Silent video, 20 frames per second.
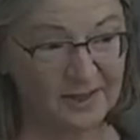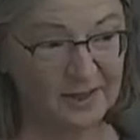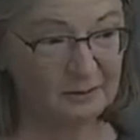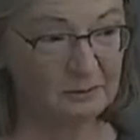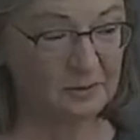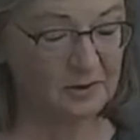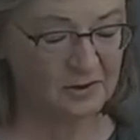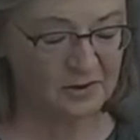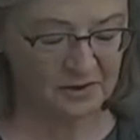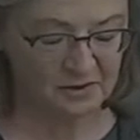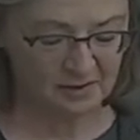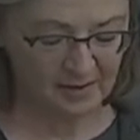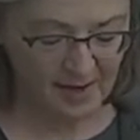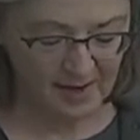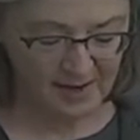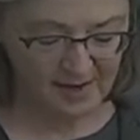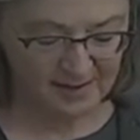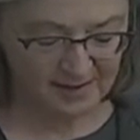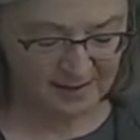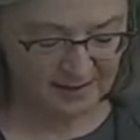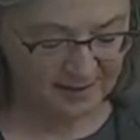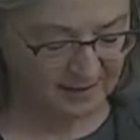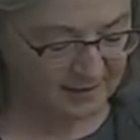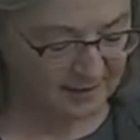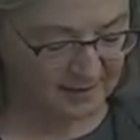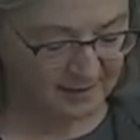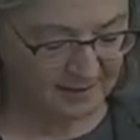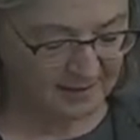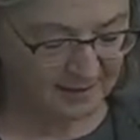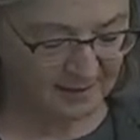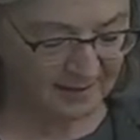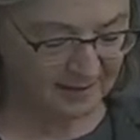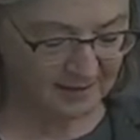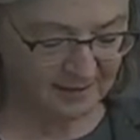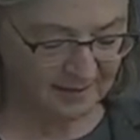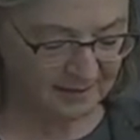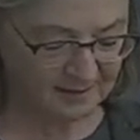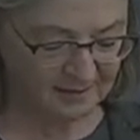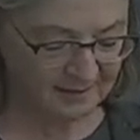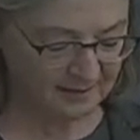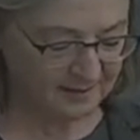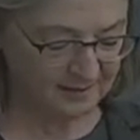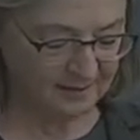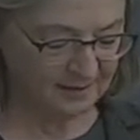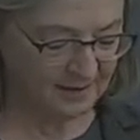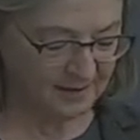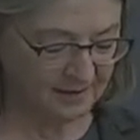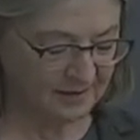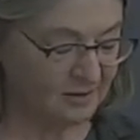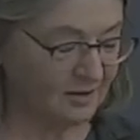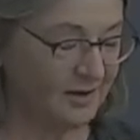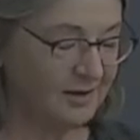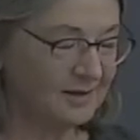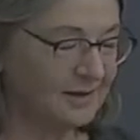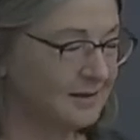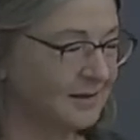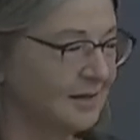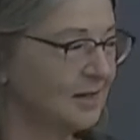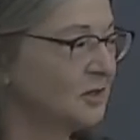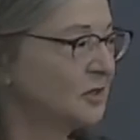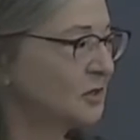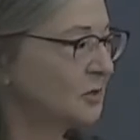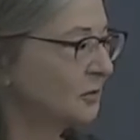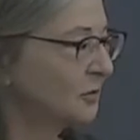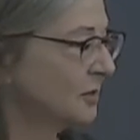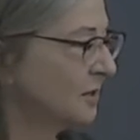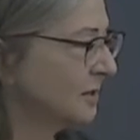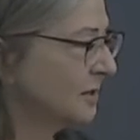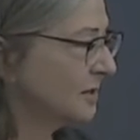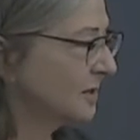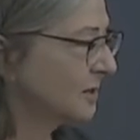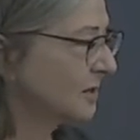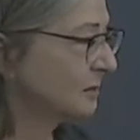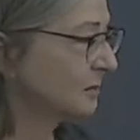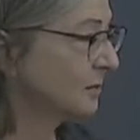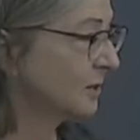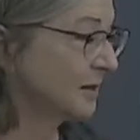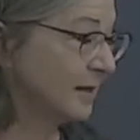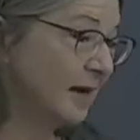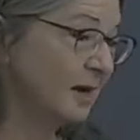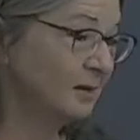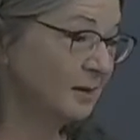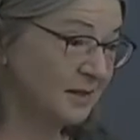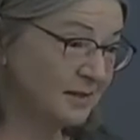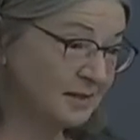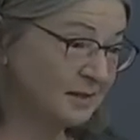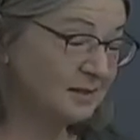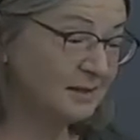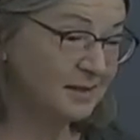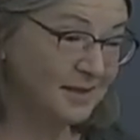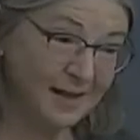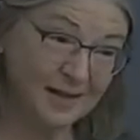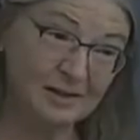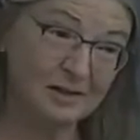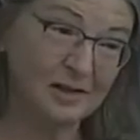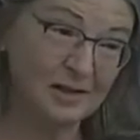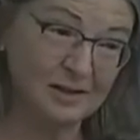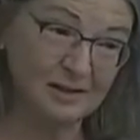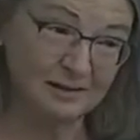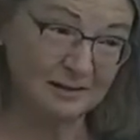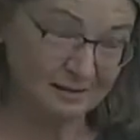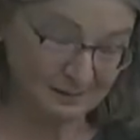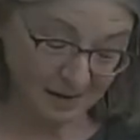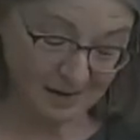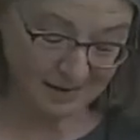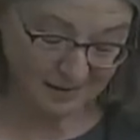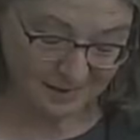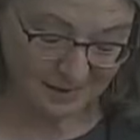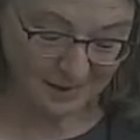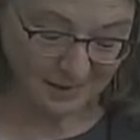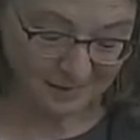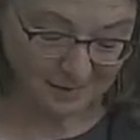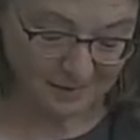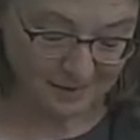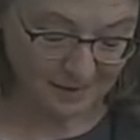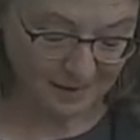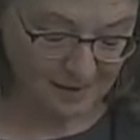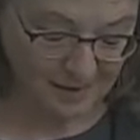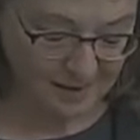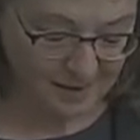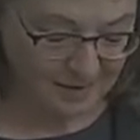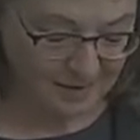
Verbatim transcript: language that uh, had gone centuries without its intended context.